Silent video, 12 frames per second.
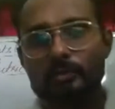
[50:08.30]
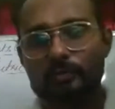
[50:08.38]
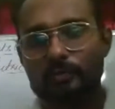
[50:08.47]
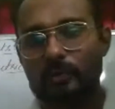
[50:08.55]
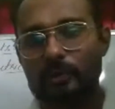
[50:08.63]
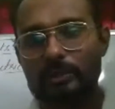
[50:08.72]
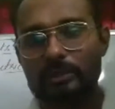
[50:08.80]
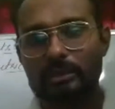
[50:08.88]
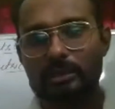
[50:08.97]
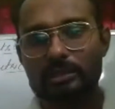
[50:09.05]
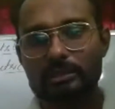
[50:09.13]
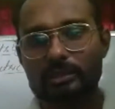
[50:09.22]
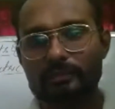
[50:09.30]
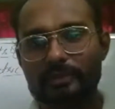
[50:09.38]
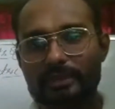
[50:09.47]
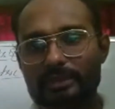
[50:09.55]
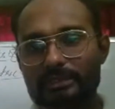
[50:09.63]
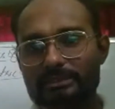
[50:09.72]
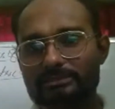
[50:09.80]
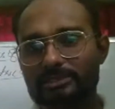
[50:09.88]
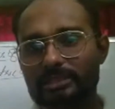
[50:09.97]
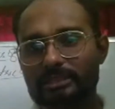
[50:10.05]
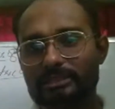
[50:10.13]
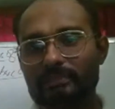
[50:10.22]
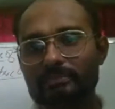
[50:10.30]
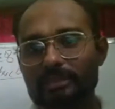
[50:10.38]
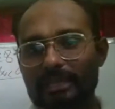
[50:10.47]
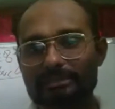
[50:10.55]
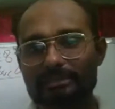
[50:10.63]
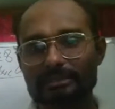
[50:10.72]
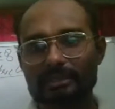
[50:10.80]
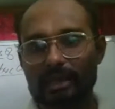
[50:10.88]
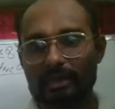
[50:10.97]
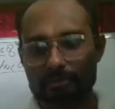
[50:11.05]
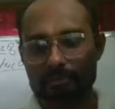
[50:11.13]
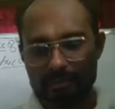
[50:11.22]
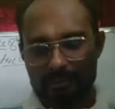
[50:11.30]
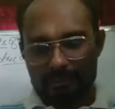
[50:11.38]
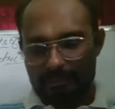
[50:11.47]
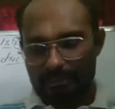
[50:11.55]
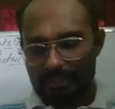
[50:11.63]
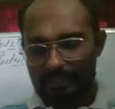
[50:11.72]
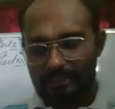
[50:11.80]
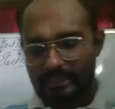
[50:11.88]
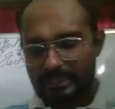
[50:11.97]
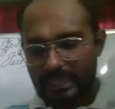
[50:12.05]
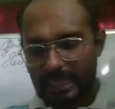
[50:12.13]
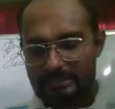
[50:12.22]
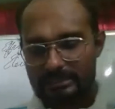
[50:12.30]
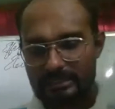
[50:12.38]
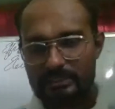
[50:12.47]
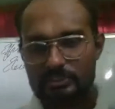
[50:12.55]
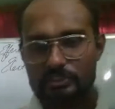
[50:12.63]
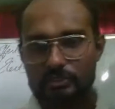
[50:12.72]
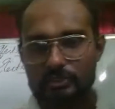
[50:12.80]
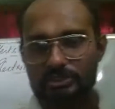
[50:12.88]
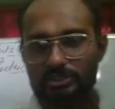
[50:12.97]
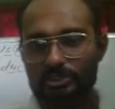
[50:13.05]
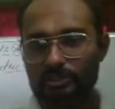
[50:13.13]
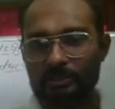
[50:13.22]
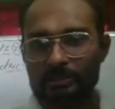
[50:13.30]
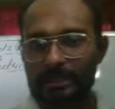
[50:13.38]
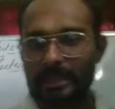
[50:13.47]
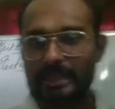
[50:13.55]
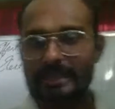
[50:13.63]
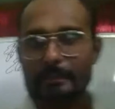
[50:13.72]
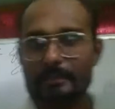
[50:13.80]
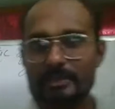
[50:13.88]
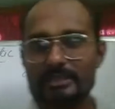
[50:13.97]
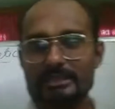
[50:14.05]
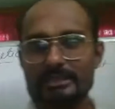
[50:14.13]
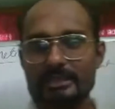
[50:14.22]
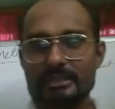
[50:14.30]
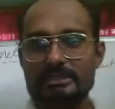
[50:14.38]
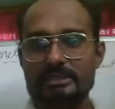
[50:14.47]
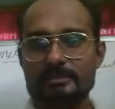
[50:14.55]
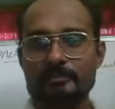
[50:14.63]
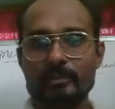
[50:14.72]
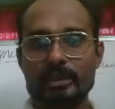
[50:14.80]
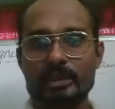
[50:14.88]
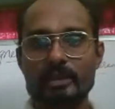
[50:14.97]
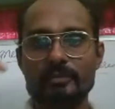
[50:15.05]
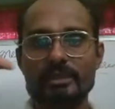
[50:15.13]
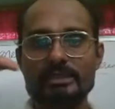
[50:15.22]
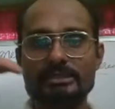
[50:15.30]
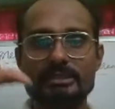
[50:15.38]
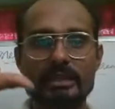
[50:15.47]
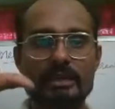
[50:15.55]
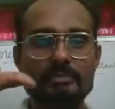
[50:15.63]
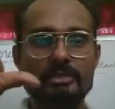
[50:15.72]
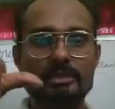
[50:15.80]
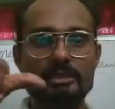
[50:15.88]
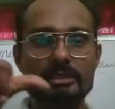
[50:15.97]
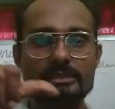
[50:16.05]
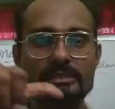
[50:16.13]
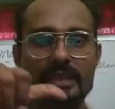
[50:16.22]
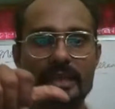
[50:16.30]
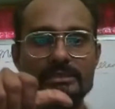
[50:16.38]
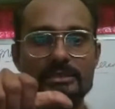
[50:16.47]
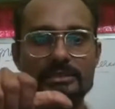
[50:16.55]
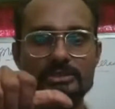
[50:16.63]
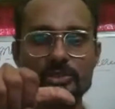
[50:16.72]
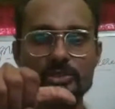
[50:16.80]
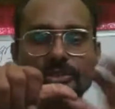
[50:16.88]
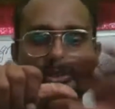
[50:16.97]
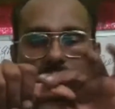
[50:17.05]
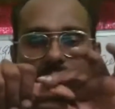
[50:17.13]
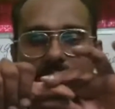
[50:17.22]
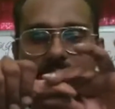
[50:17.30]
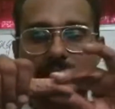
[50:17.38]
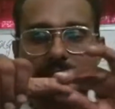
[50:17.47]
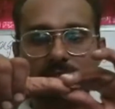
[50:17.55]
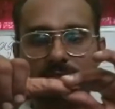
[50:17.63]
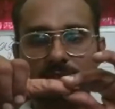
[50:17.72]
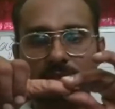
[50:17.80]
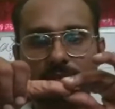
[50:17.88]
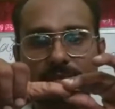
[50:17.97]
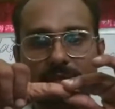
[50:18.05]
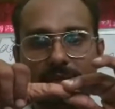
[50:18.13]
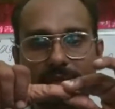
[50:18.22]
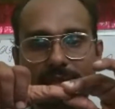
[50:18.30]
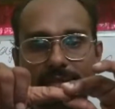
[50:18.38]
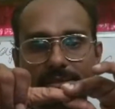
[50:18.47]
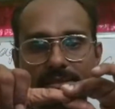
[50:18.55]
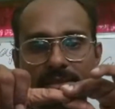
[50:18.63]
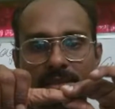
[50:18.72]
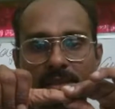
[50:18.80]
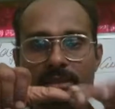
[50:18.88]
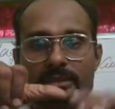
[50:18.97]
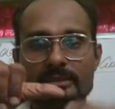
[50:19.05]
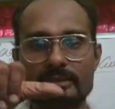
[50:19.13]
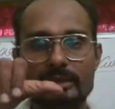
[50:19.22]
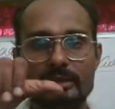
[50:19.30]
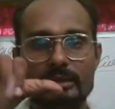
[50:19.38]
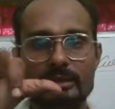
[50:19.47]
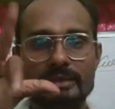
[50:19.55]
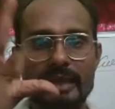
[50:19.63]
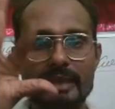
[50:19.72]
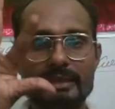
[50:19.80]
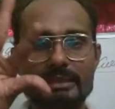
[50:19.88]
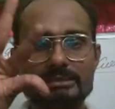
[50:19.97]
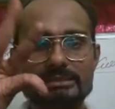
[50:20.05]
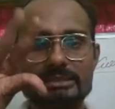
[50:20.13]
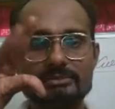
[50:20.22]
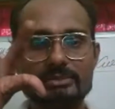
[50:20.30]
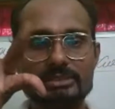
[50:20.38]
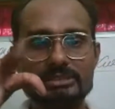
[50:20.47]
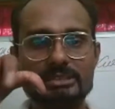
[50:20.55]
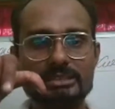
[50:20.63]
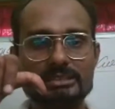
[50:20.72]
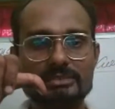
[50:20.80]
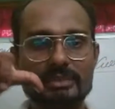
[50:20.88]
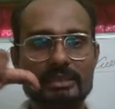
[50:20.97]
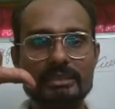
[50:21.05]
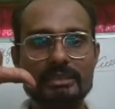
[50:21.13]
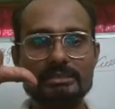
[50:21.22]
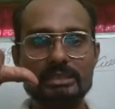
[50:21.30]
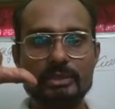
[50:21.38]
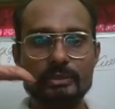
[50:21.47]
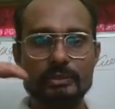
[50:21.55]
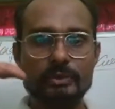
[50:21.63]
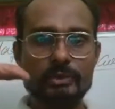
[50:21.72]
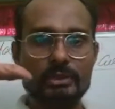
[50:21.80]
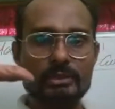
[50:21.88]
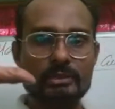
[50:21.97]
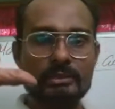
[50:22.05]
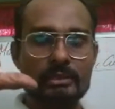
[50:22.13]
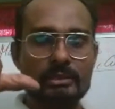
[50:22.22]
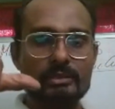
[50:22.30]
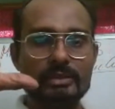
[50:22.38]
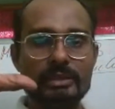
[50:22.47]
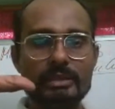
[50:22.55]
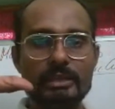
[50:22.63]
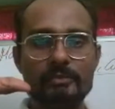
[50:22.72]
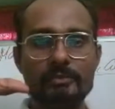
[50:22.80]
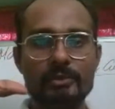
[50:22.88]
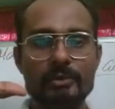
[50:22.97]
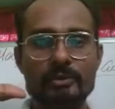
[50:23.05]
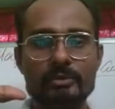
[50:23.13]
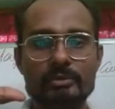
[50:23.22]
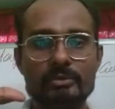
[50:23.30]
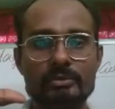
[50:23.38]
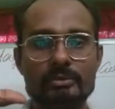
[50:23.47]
fold all your fingers with your thumb rising up, then it actually shows you a representation. If this thumb is actually showing you the direction of the current, the direction in which these fingers are rolled will give you